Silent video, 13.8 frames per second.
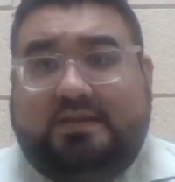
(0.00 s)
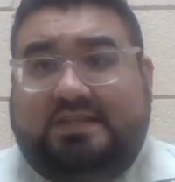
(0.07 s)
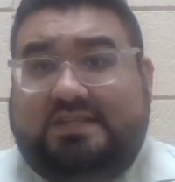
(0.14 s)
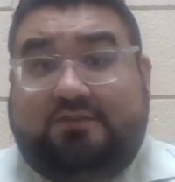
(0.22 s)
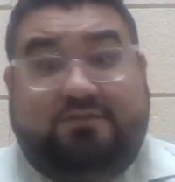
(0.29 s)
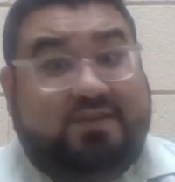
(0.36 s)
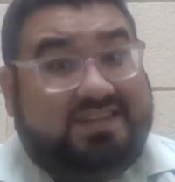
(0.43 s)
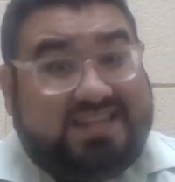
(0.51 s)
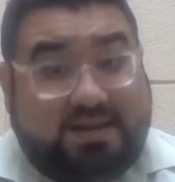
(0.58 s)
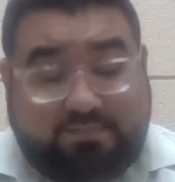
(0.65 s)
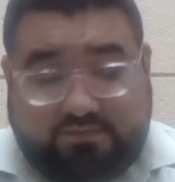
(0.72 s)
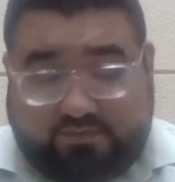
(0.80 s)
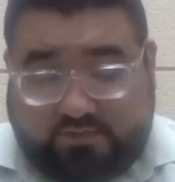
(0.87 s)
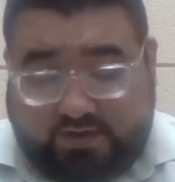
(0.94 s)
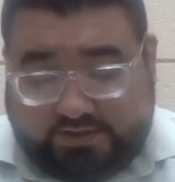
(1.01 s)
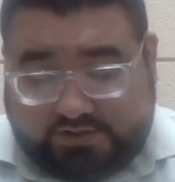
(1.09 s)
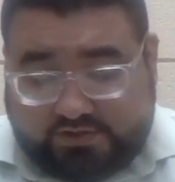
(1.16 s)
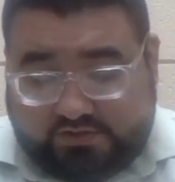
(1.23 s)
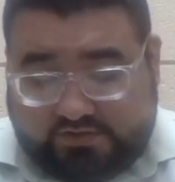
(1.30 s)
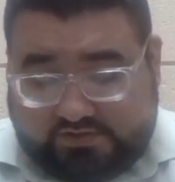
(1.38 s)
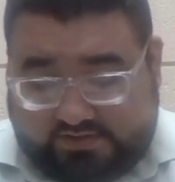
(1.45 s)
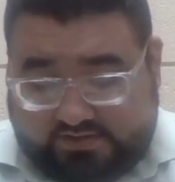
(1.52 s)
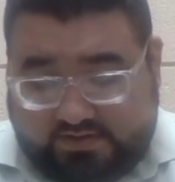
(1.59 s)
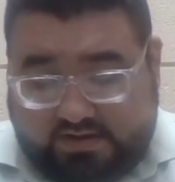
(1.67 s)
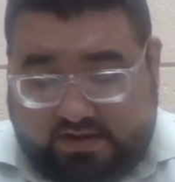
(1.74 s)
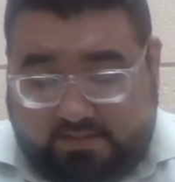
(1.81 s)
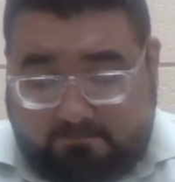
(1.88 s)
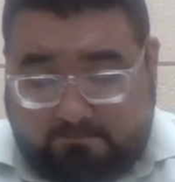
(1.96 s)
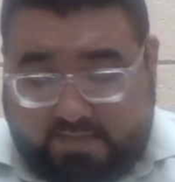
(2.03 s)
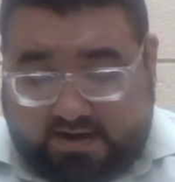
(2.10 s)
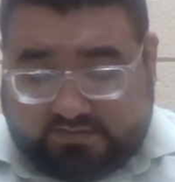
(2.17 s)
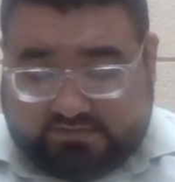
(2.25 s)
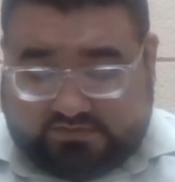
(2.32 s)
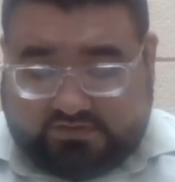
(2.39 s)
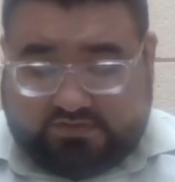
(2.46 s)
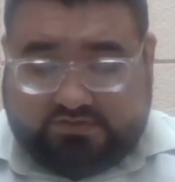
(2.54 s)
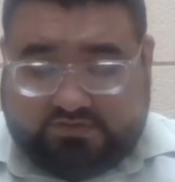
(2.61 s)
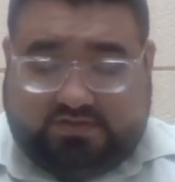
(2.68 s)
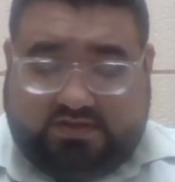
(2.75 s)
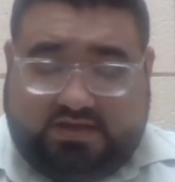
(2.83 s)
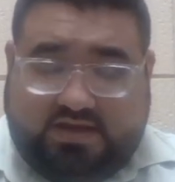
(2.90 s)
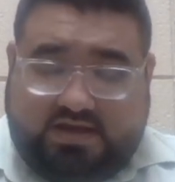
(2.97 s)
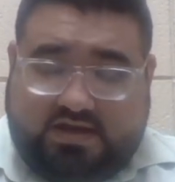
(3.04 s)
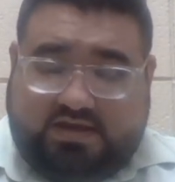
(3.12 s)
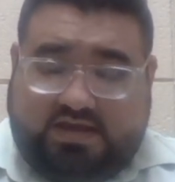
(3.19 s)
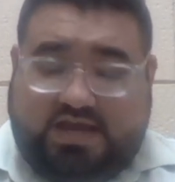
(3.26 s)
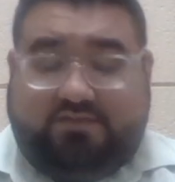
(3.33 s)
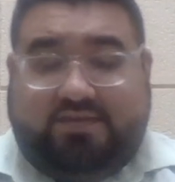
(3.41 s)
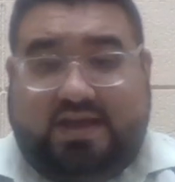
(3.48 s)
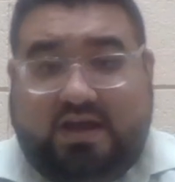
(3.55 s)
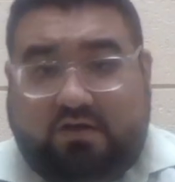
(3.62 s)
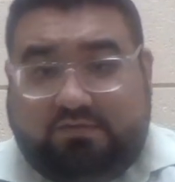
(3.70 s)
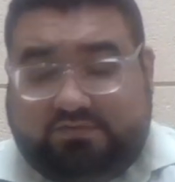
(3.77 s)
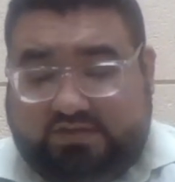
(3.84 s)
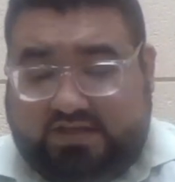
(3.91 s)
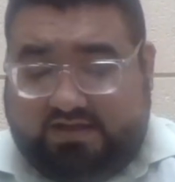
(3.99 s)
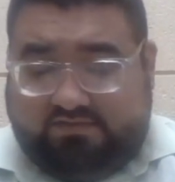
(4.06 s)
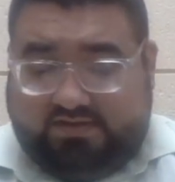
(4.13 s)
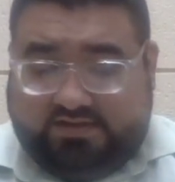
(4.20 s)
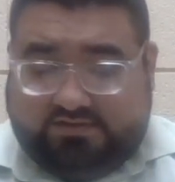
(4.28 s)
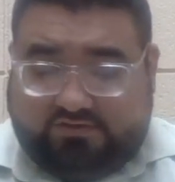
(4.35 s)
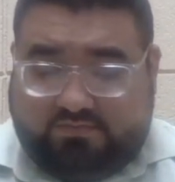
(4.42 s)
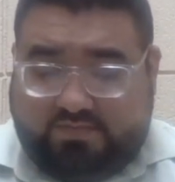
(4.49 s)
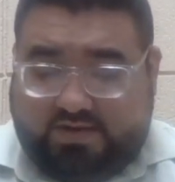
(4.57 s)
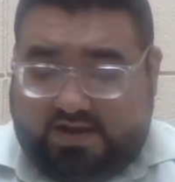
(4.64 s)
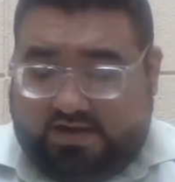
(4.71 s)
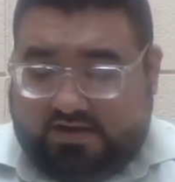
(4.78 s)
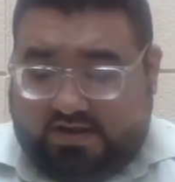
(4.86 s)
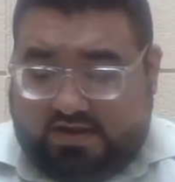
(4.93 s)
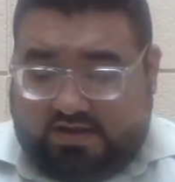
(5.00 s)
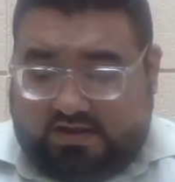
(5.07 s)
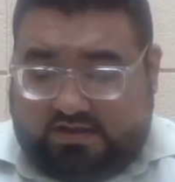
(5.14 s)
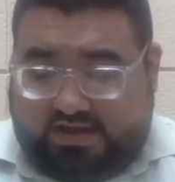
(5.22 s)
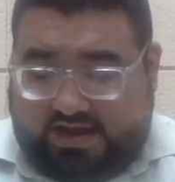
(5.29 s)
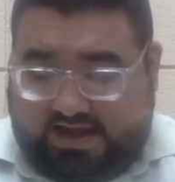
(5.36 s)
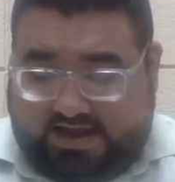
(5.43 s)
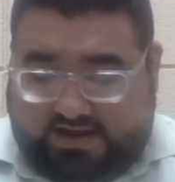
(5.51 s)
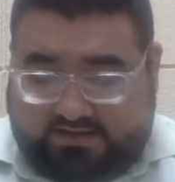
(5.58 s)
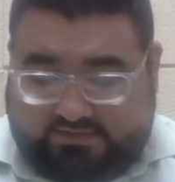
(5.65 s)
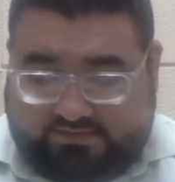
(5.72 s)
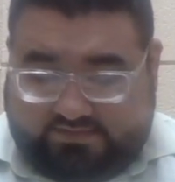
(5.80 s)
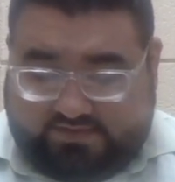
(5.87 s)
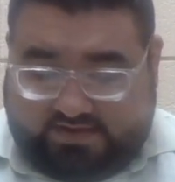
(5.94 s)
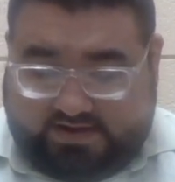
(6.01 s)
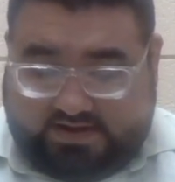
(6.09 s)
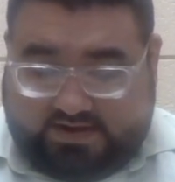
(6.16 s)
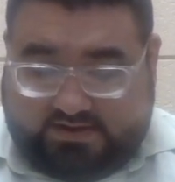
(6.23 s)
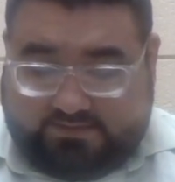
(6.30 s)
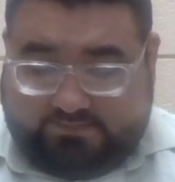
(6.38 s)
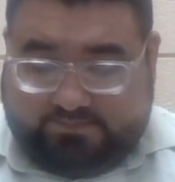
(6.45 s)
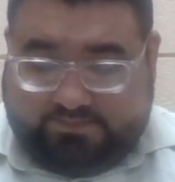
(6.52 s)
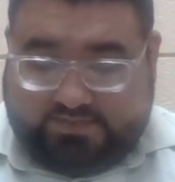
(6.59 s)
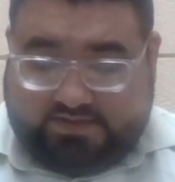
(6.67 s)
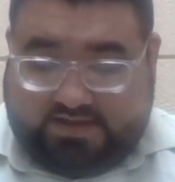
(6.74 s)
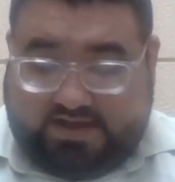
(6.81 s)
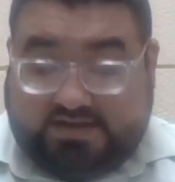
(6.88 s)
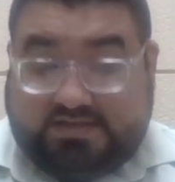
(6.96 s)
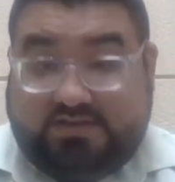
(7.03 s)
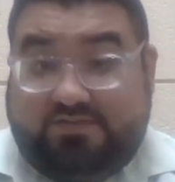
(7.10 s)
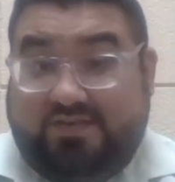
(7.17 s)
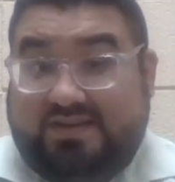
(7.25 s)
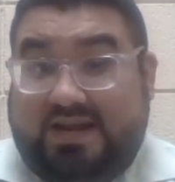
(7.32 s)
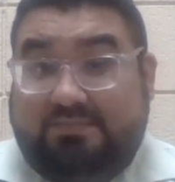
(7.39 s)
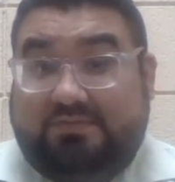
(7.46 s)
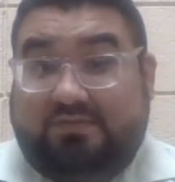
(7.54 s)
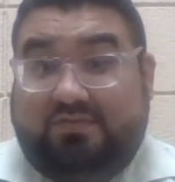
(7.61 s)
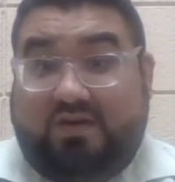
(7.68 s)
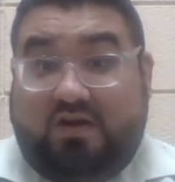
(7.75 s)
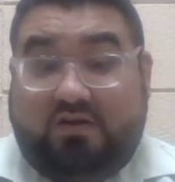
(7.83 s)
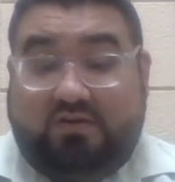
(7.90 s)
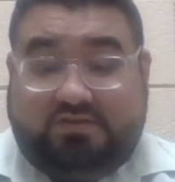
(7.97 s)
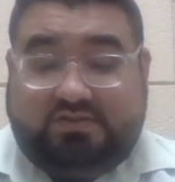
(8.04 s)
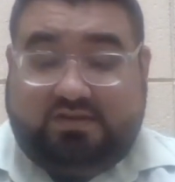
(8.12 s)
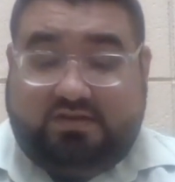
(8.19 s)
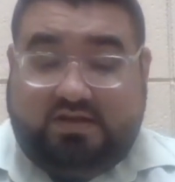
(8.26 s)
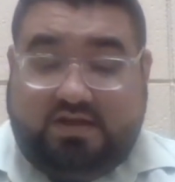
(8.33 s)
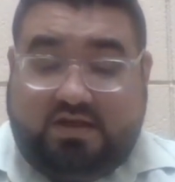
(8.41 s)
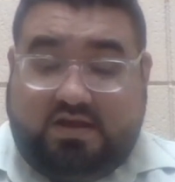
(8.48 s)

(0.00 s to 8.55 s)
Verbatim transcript: different type of creatures and monsters. You have elves, you have lizard men, you have different types of arts and